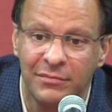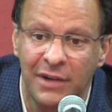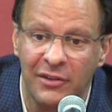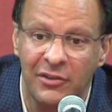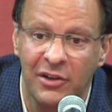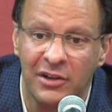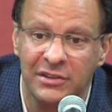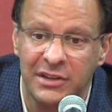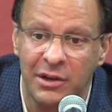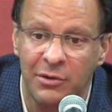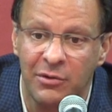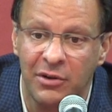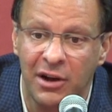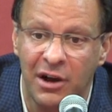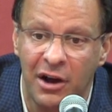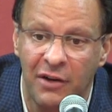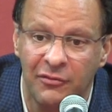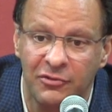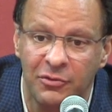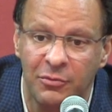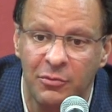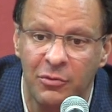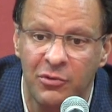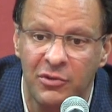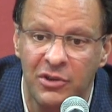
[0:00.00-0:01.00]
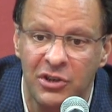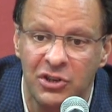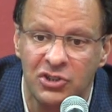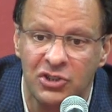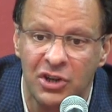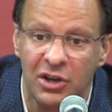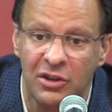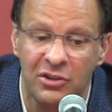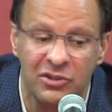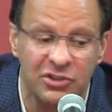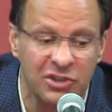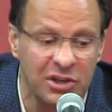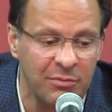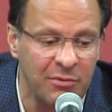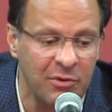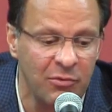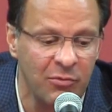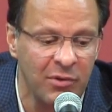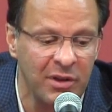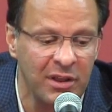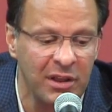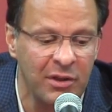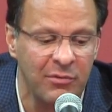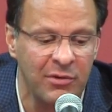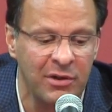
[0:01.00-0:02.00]
I thought they were comfortable with each other. It's going to be
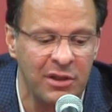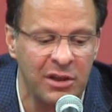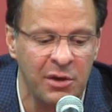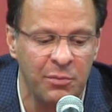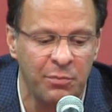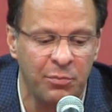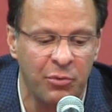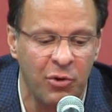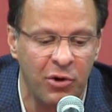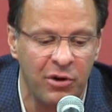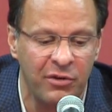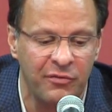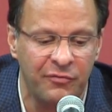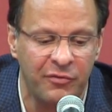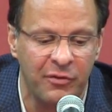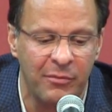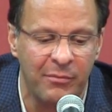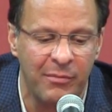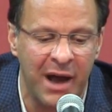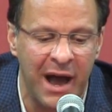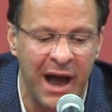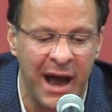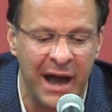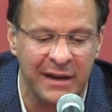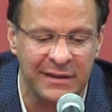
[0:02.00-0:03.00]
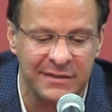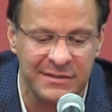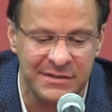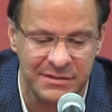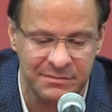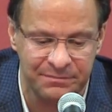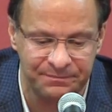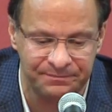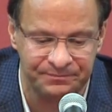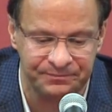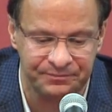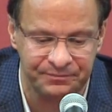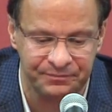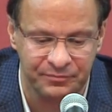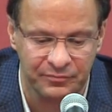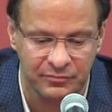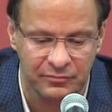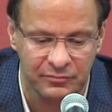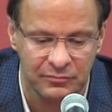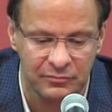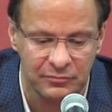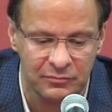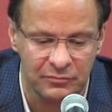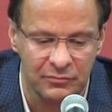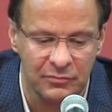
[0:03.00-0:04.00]
really, really important for Max
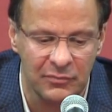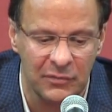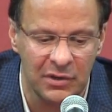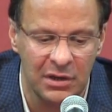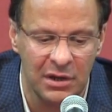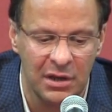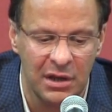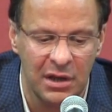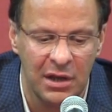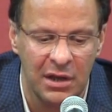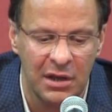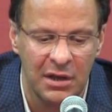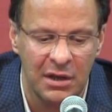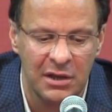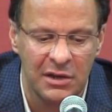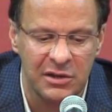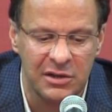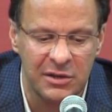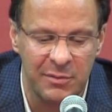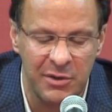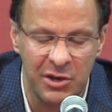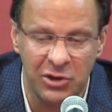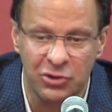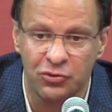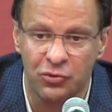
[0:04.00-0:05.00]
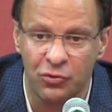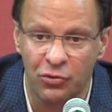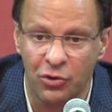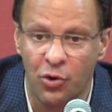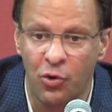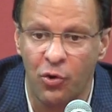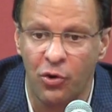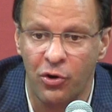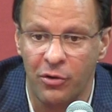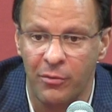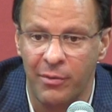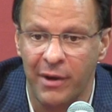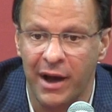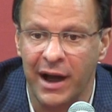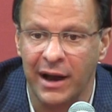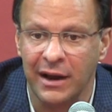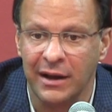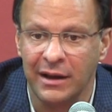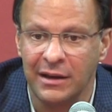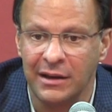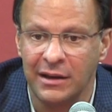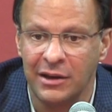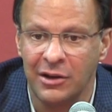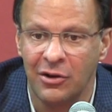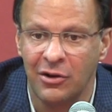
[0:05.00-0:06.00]
to be a true quarterback.
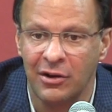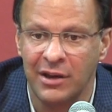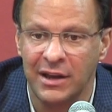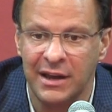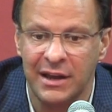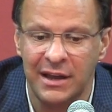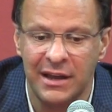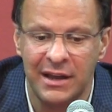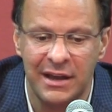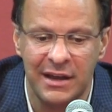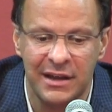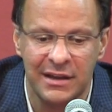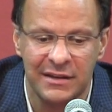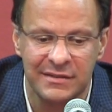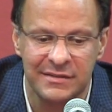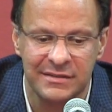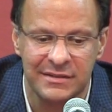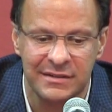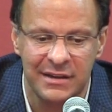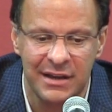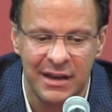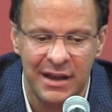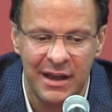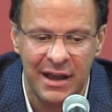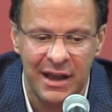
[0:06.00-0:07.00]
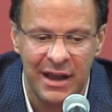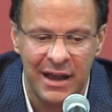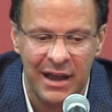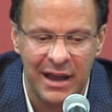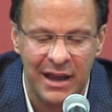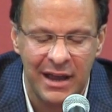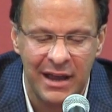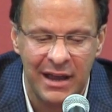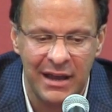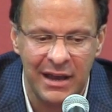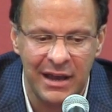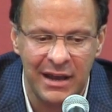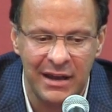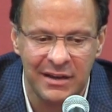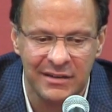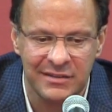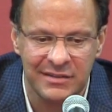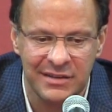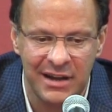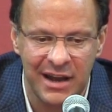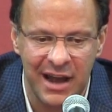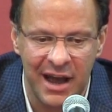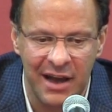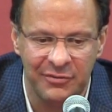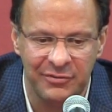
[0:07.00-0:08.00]
You know, he
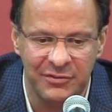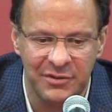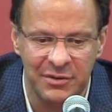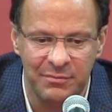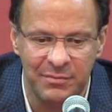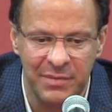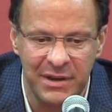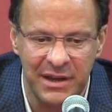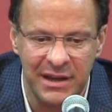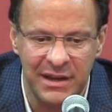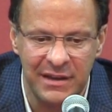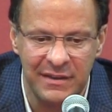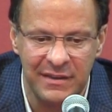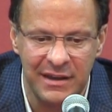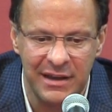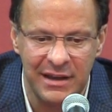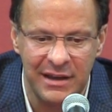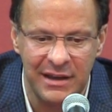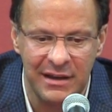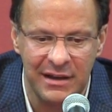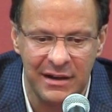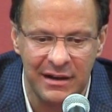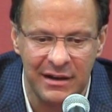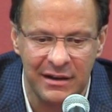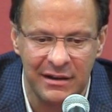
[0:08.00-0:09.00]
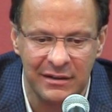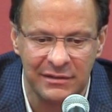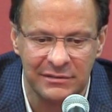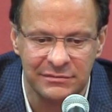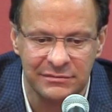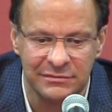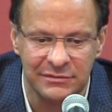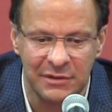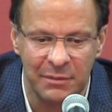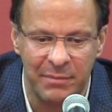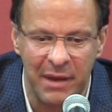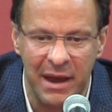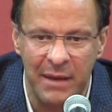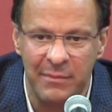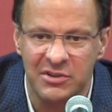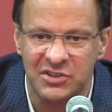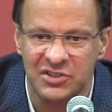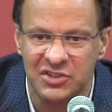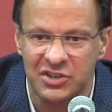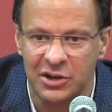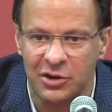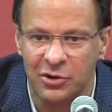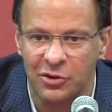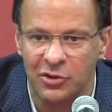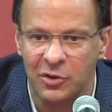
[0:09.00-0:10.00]
doesn't have to be the
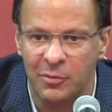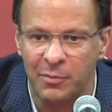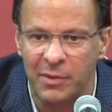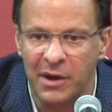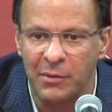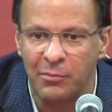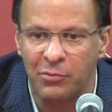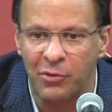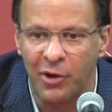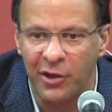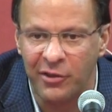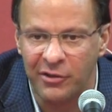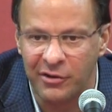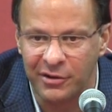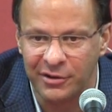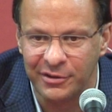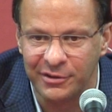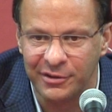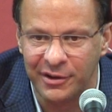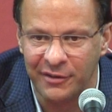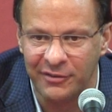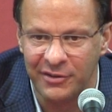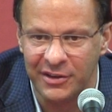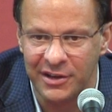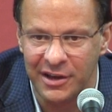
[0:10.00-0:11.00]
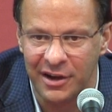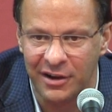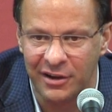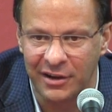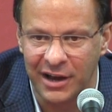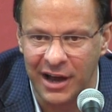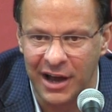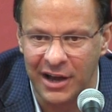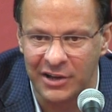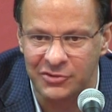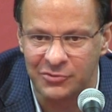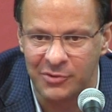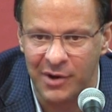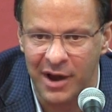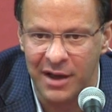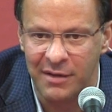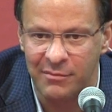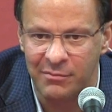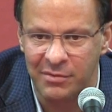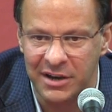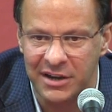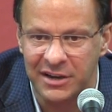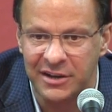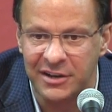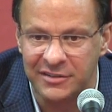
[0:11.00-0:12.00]
babysitter or the big brother of the young guys, right?
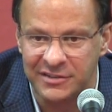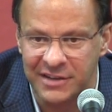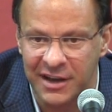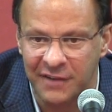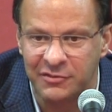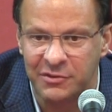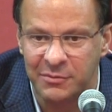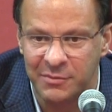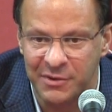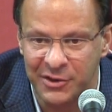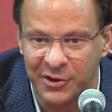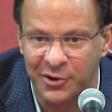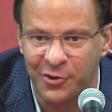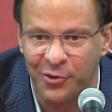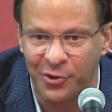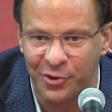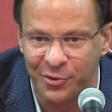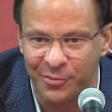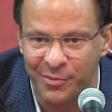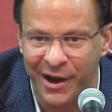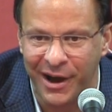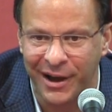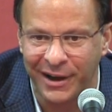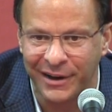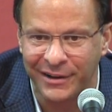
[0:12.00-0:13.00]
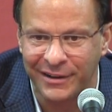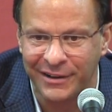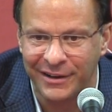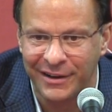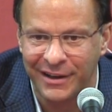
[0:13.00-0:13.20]
But he does have to be the quarterback.